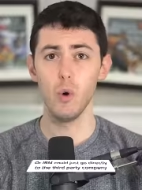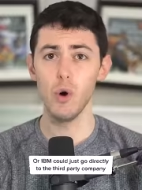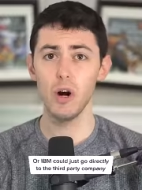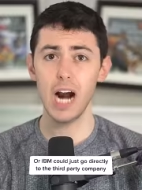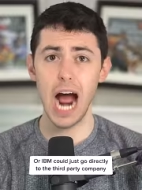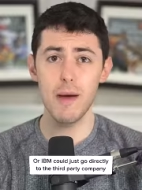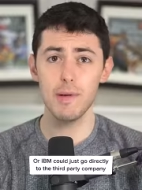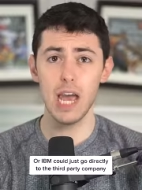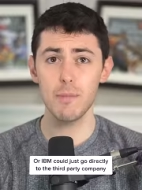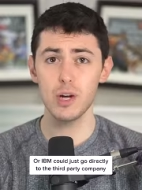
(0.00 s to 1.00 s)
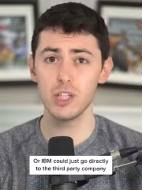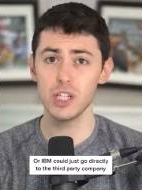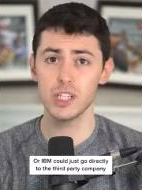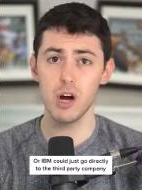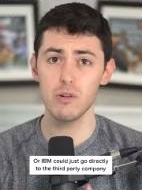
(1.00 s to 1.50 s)
or IBM could
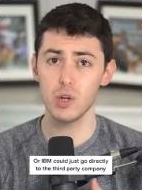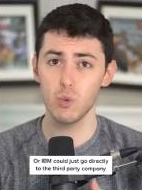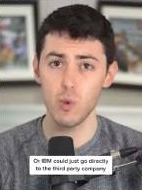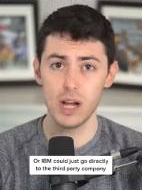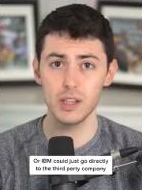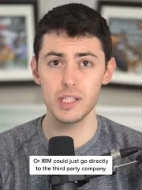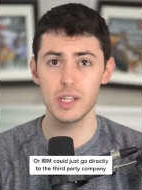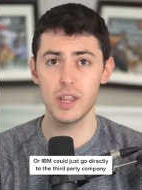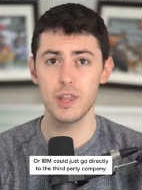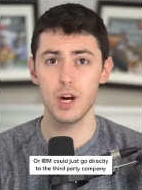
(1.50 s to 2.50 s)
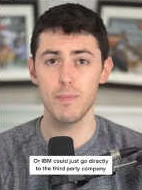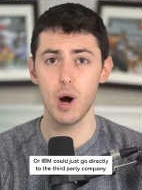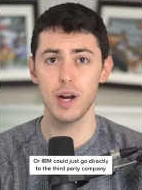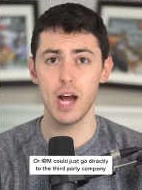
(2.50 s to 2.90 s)
just go directly to the third party